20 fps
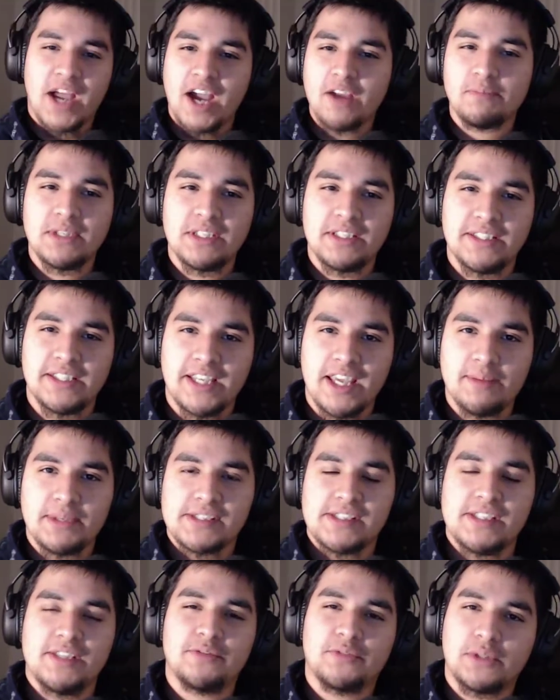been in the gaming
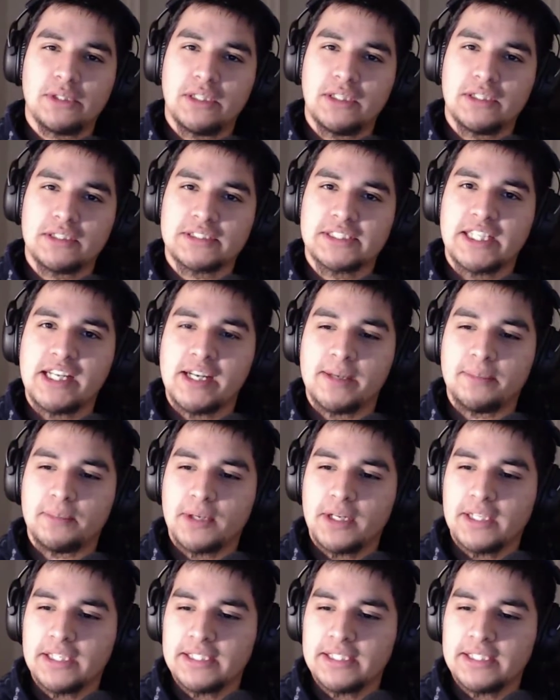scene for a long time, right?